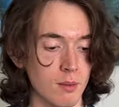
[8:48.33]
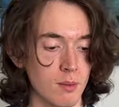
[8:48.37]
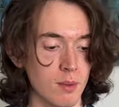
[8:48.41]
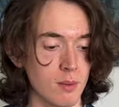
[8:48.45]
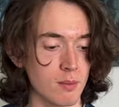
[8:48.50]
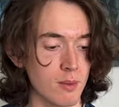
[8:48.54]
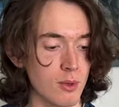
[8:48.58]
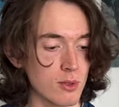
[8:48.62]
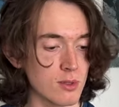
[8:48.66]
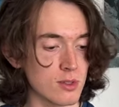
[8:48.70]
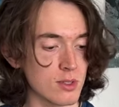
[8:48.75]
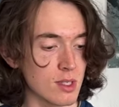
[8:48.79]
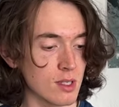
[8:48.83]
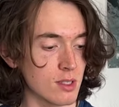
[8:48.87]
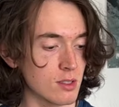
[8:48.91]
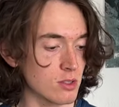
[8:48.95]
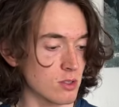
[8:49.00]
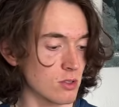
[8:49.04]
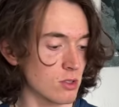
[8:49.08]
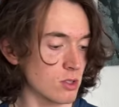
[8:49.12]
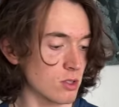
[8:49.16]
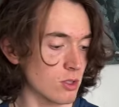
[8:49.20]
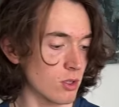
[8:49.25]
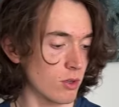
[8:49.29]
I mean, most things
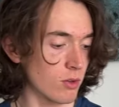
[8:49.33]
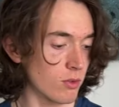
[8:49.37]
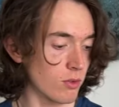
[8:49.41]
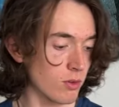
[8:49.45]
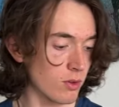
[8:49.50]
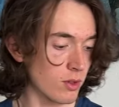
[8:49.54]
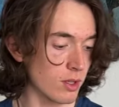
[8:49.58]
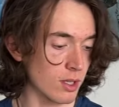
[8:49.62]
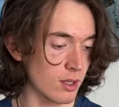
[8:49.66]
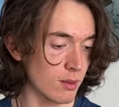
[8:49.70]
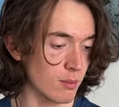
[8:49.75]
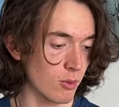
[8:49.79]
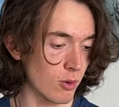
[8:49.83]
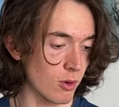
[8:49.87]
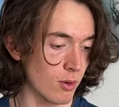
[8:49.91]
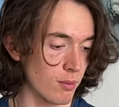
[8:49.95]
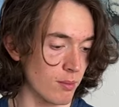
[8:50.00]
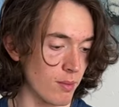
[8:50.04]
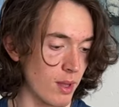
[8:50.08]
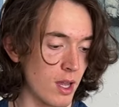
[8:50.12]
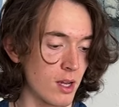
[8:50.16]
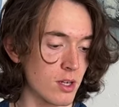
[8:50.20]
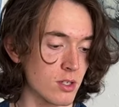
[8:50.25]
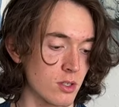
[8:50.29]
just go for like a more
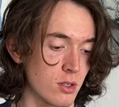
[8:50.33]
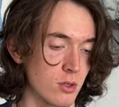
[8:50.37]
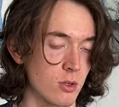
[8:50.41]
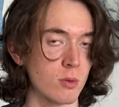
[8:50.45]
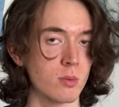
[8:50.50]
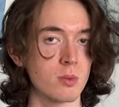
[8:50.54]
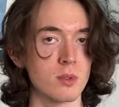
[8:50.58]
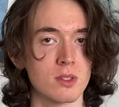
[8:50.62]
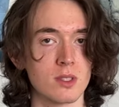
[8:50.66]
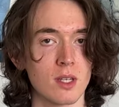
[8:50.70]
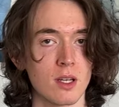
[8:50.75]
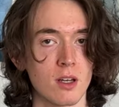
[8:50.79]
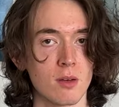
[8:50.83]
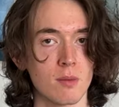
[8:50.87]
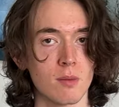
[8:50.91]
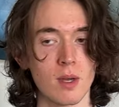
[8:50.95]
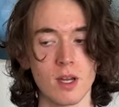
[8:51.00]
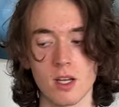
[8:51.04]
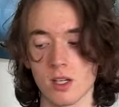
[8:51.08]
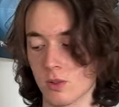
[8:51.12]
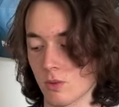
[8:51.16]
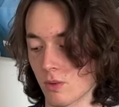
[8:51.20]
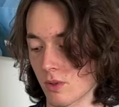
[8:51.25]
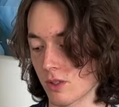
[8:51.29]
mesh and open style
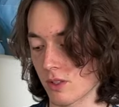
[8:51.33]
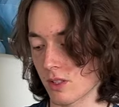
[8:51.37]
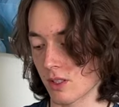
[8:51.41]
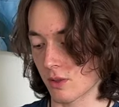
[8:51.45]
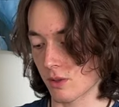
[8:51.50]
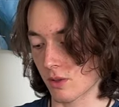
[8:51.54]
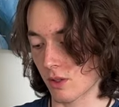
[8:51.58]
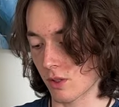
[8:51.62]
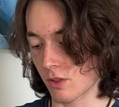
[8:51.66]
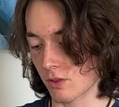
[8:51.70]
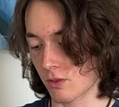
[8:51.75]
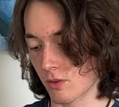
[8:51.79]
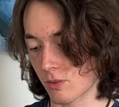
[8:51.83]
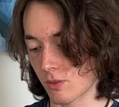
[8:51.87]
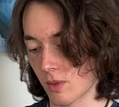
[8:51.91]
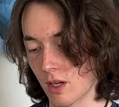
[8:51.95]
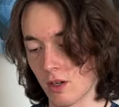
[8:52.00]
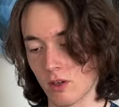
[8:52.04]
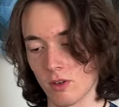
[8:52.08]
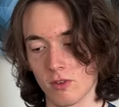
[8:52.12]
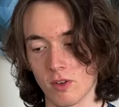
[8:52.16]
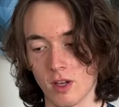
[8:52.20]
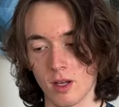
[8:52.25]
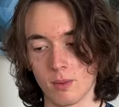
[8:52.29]
mesh, whereas this goes for
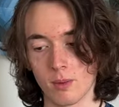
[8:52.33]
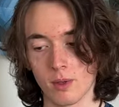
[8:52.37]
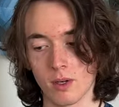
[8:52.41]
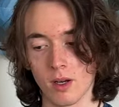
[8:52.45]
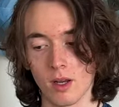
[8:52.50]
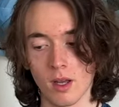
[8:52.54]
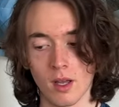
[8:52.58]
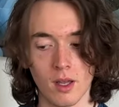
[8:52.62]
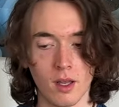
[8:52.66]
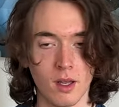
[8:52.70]
microfiber.